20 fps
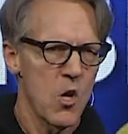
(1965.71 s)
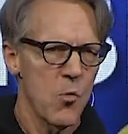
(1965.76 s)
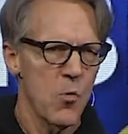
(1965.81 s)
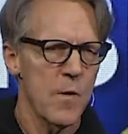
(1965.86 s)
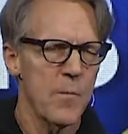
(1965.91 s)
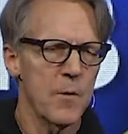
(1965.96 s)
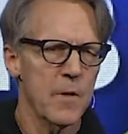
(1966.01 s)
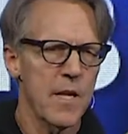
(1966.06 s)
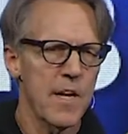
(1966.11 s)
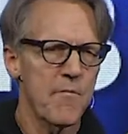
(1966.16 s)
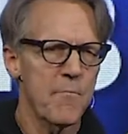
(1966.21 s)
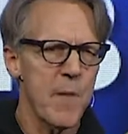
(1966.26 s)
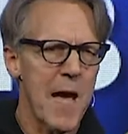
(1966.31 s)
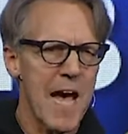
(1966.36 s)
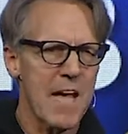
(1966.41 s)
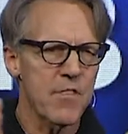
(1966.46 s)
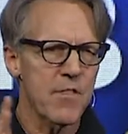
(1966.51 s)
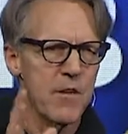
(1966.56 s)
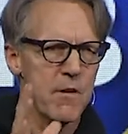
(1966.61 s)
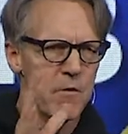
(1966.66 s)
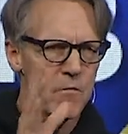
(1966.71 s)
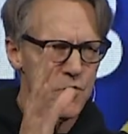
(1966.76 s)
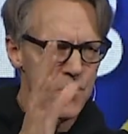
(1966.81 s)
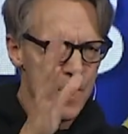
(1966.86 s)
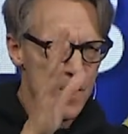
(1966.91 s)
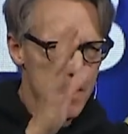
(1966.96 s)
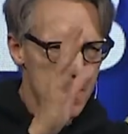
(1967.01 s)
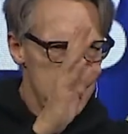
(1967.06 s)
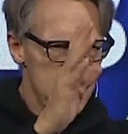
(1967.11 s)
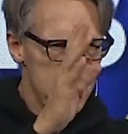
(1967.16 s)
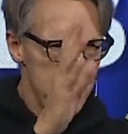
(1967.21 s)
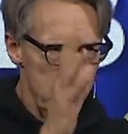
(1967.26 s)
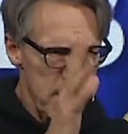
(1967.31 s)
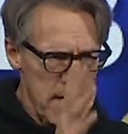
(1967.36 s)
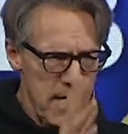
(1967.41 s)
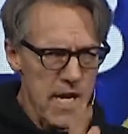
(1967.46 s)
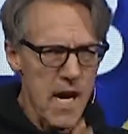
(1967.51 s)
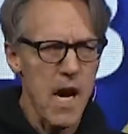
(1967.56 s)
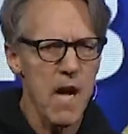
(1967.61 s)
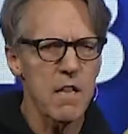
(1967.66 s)
We believe Matthew's
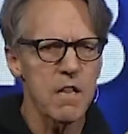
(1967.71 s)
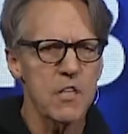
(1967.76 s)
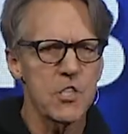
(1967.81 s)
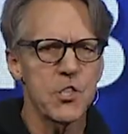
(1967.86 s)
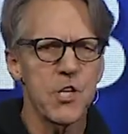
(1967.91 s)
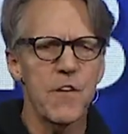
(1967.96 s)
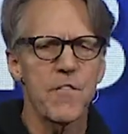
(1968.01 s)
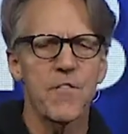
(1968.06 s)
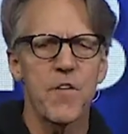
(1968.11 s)
genealogy